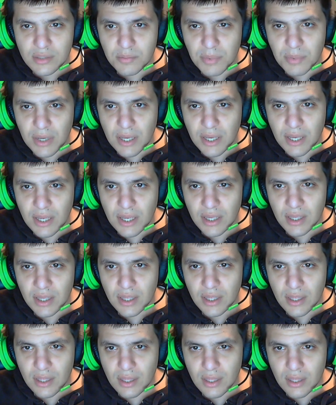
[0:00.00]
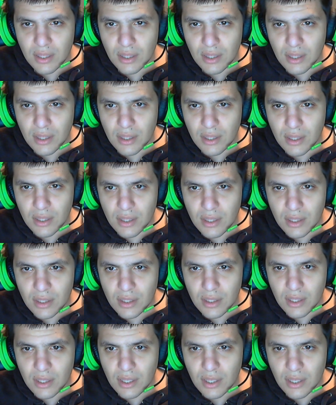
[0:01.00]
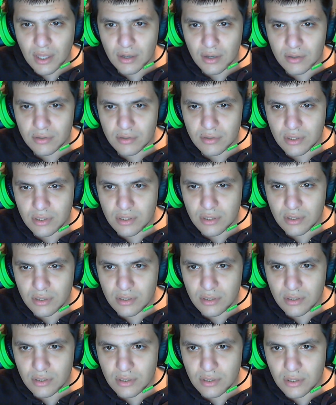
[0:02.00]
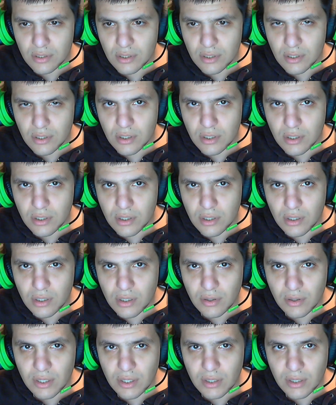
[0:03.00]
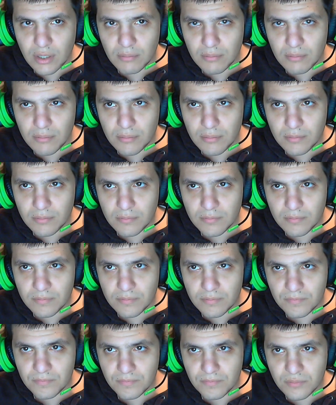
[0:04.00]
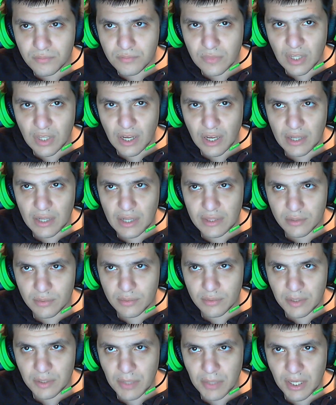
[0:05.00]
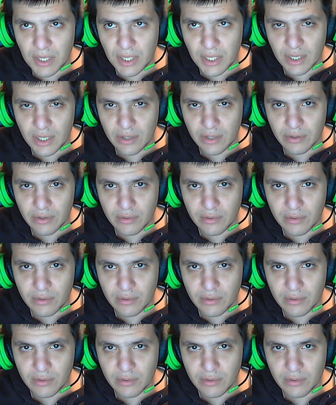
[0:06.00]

by count. Okay. All right, they're weight by count.